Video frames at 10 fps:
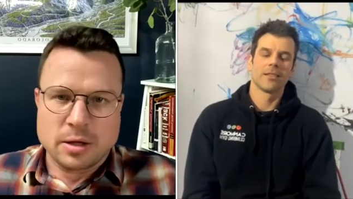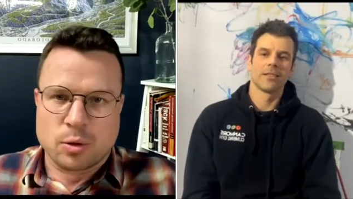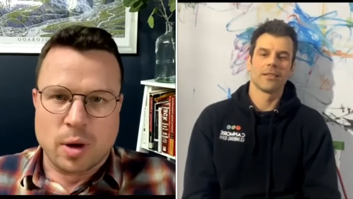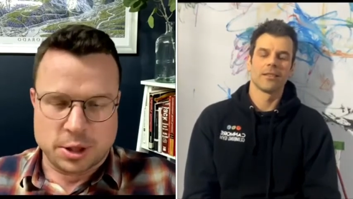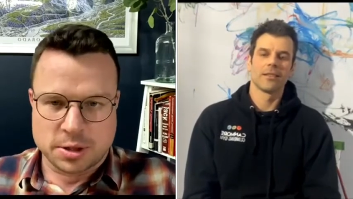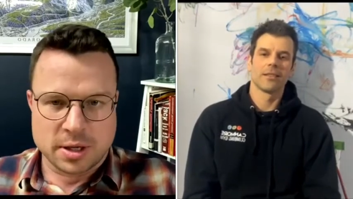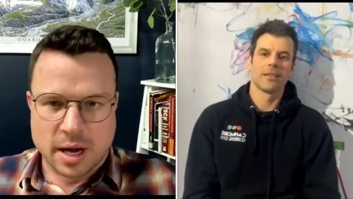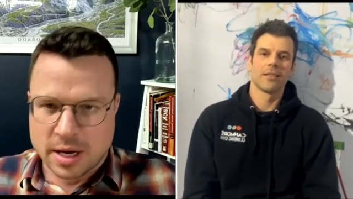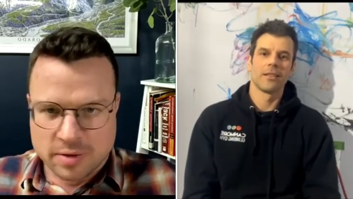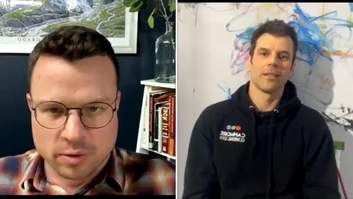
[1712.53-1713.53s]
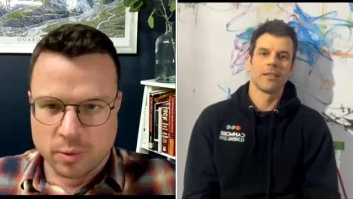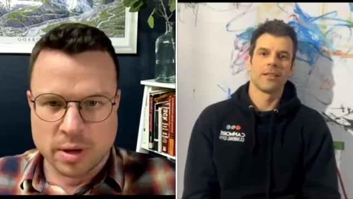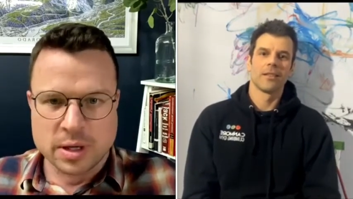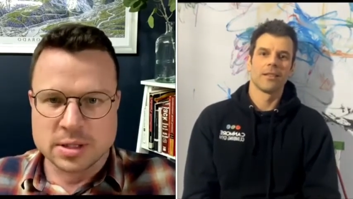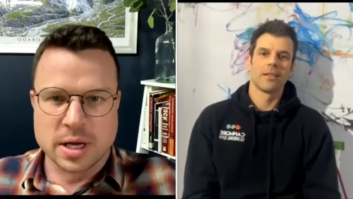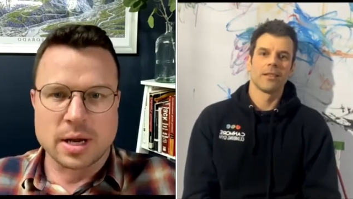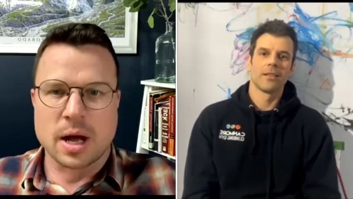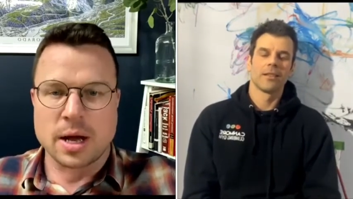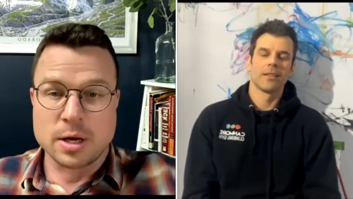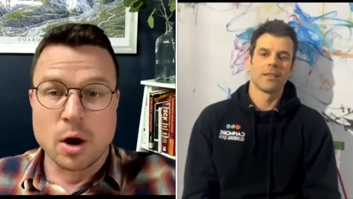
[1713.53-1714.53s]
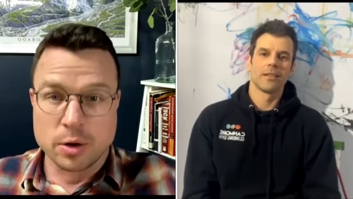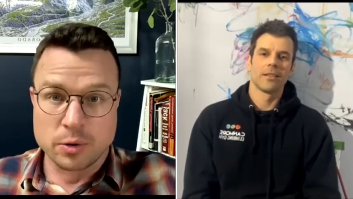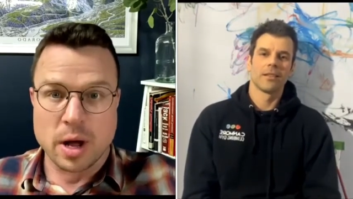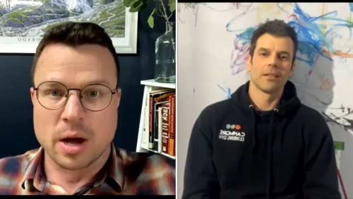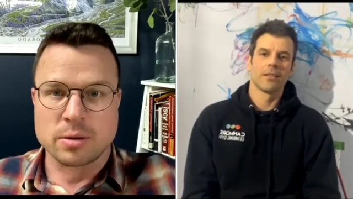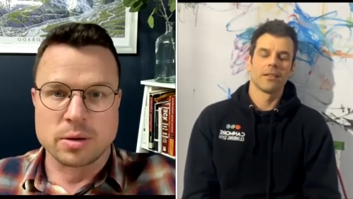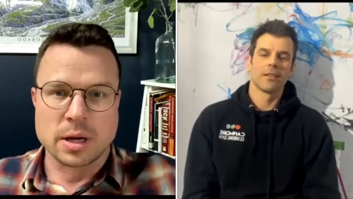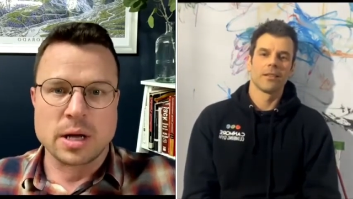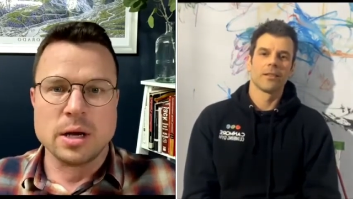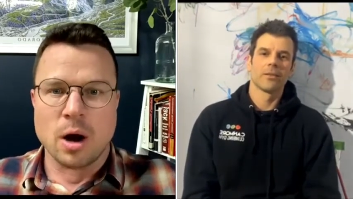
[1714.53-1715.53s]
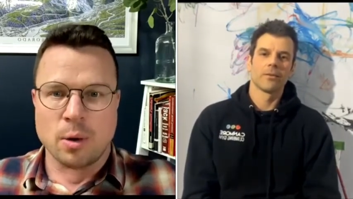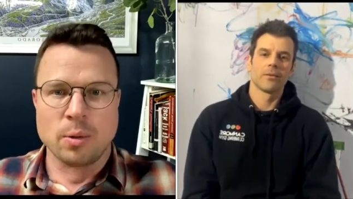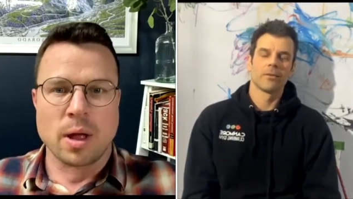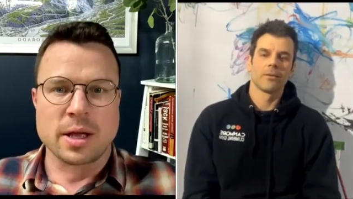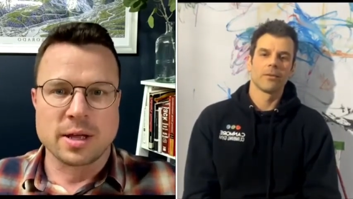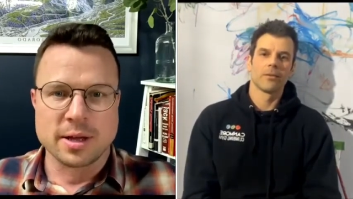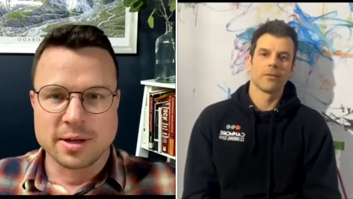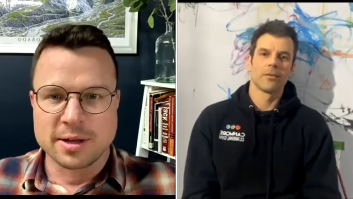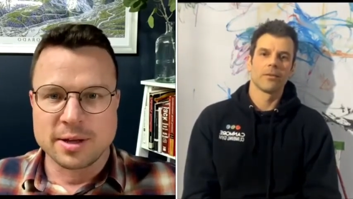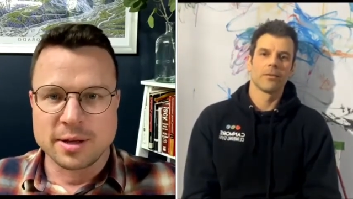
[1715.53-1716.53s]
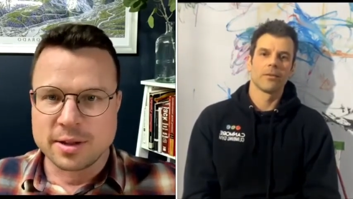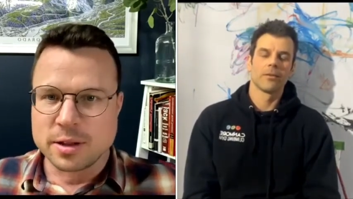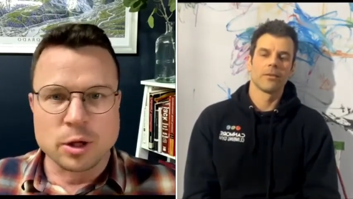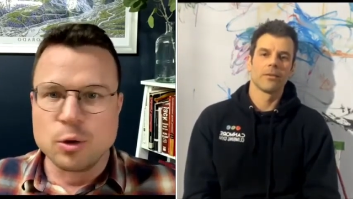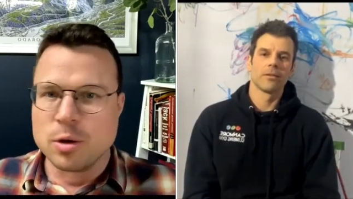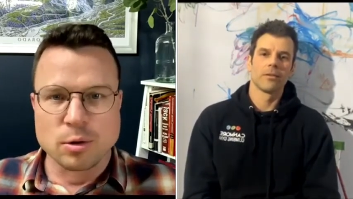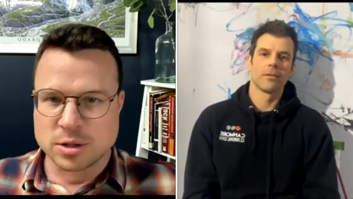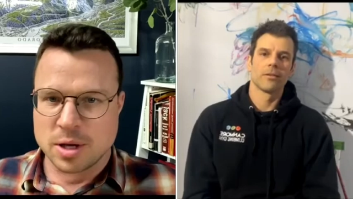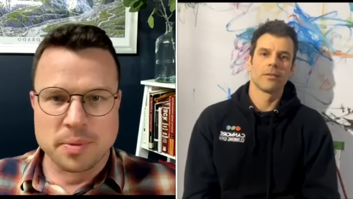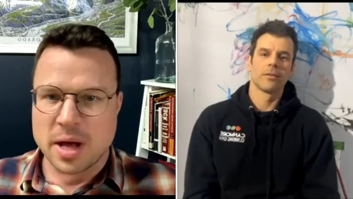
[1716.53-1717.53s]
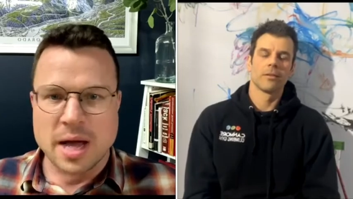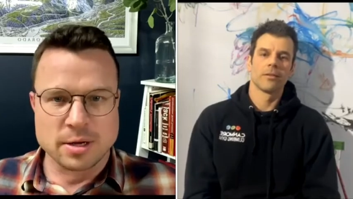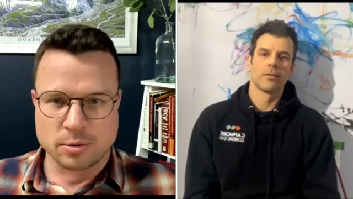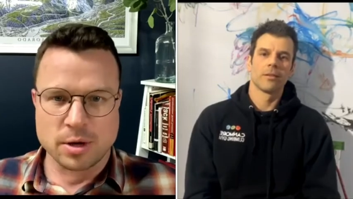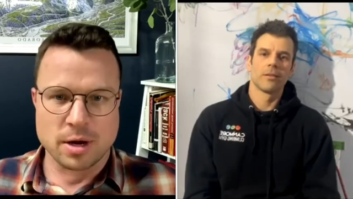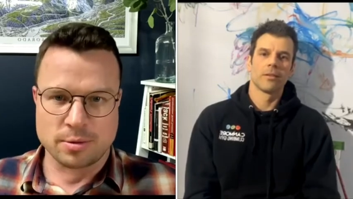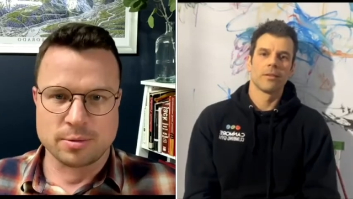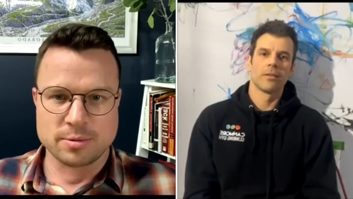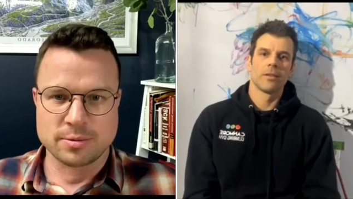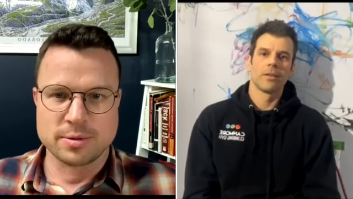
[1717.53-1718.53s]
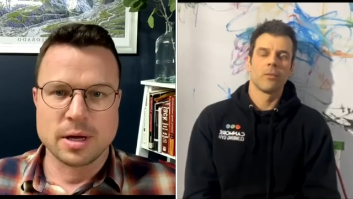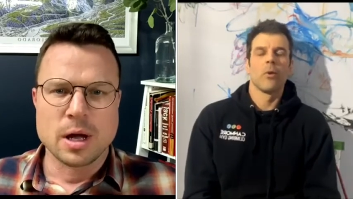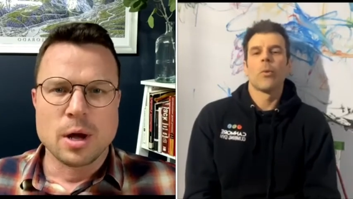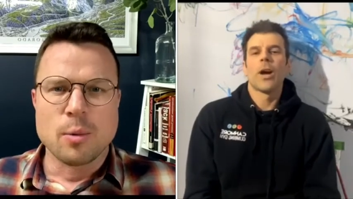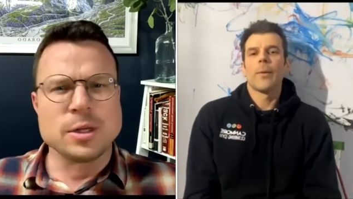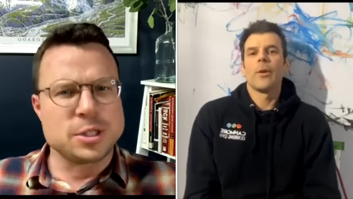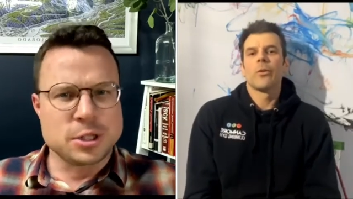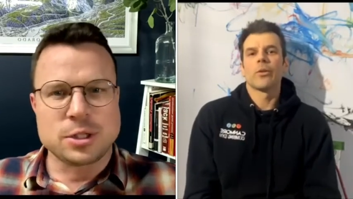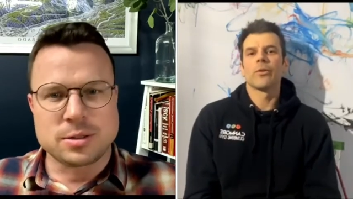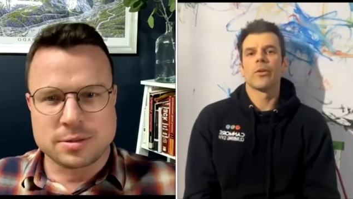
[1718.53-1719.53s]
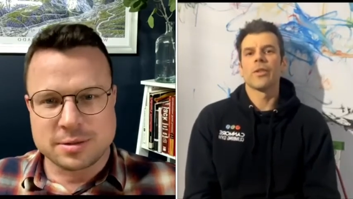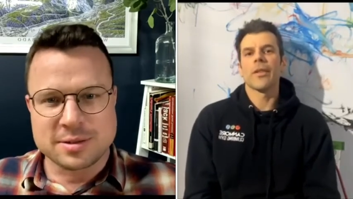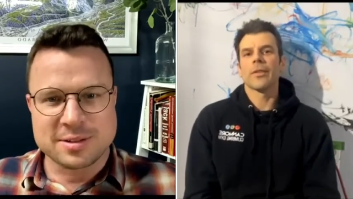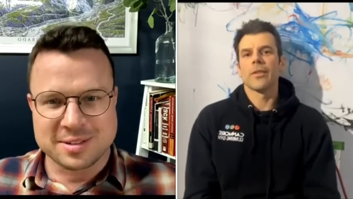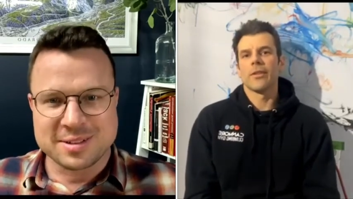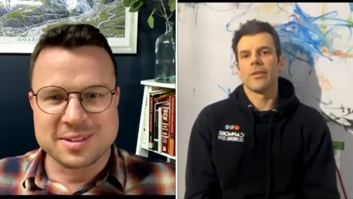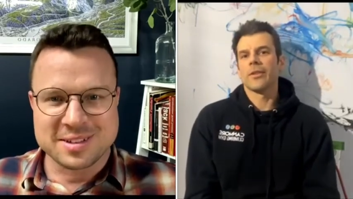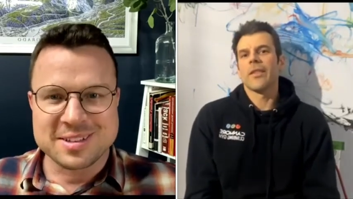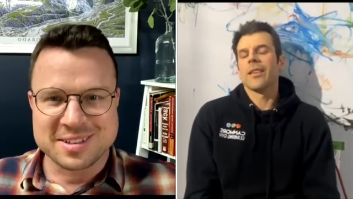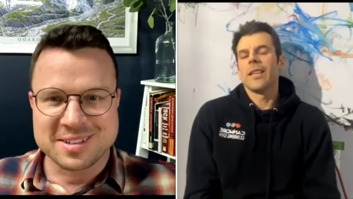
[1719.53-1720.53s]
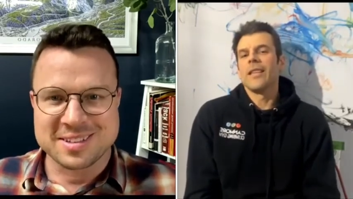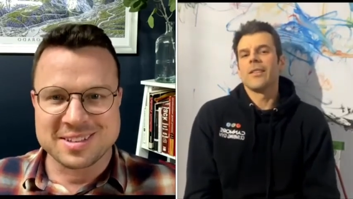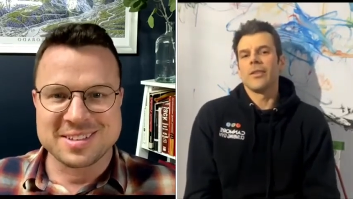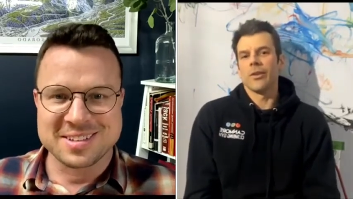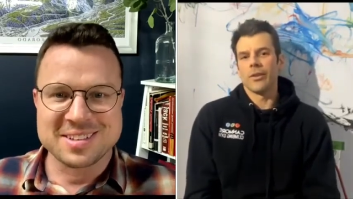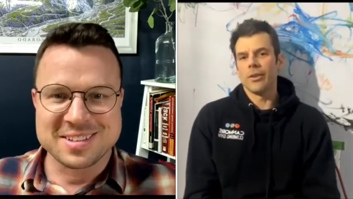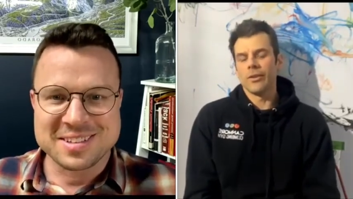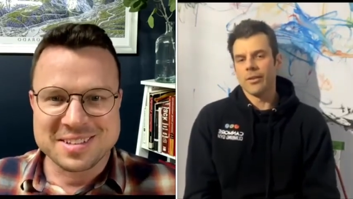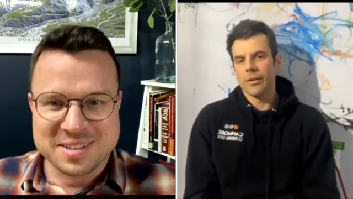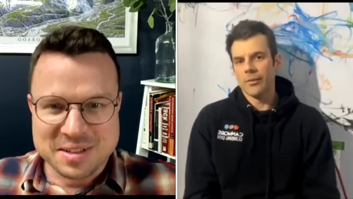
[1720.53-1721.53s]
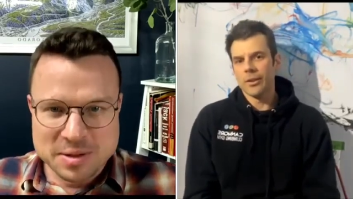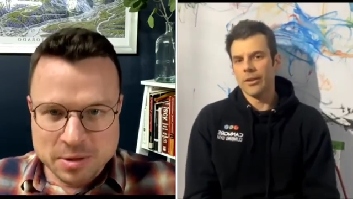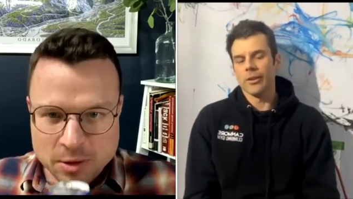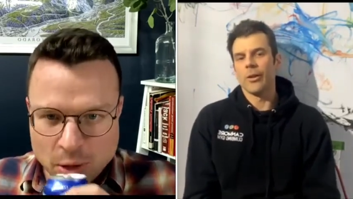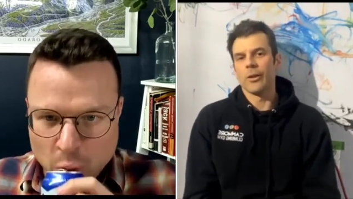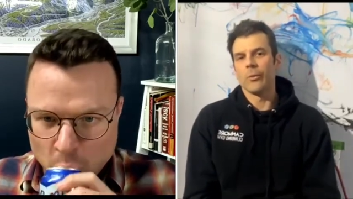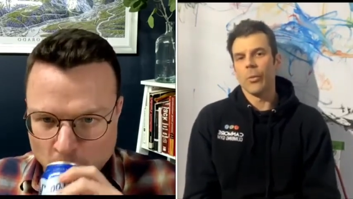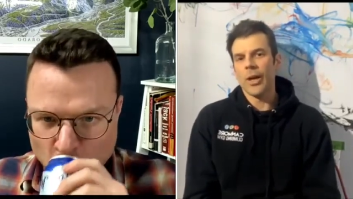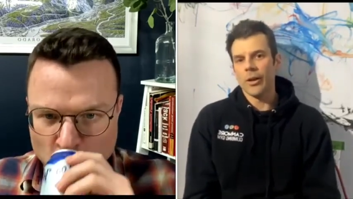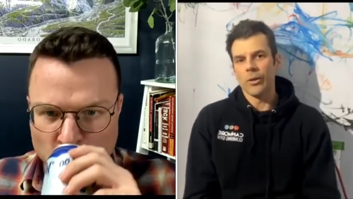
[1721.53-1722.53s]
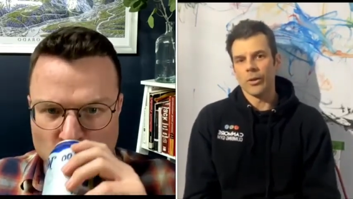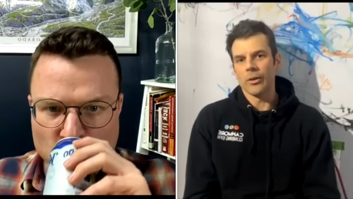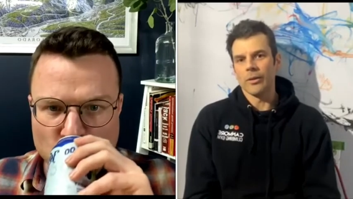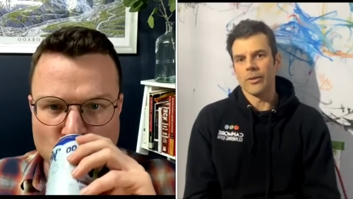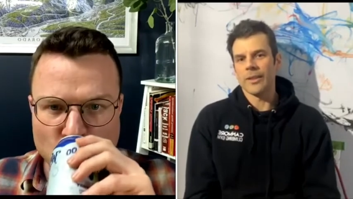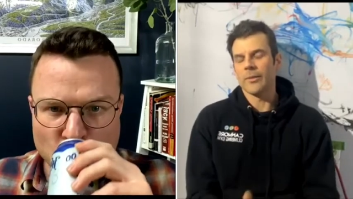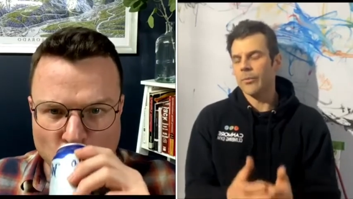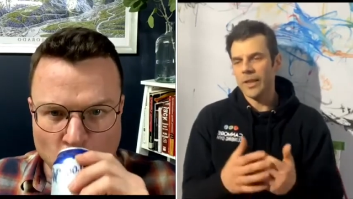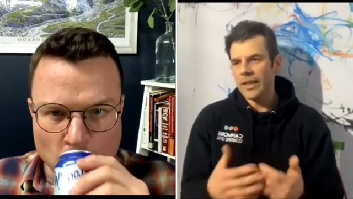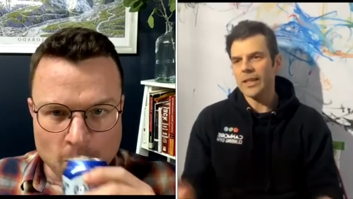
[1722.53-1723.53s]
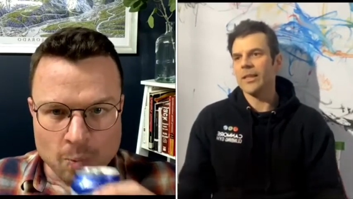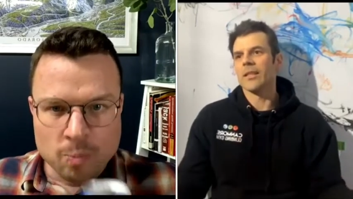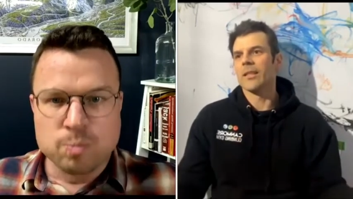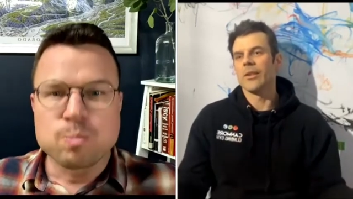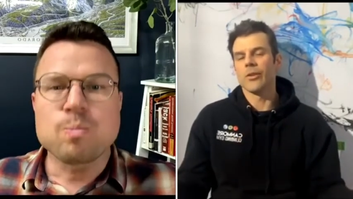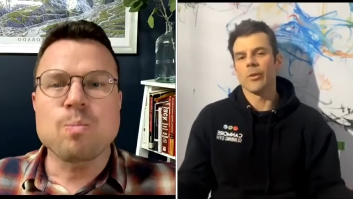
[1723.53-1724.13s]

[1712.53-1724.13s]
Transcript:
Speaker 1: question it. I never would because I, I know you now. And I know, like, you know something I don't know.
Speaker 2: Well, what, I mean, there's, there's, not, there's nothing easier than, than clear coating white oak. That's the easiest thing you could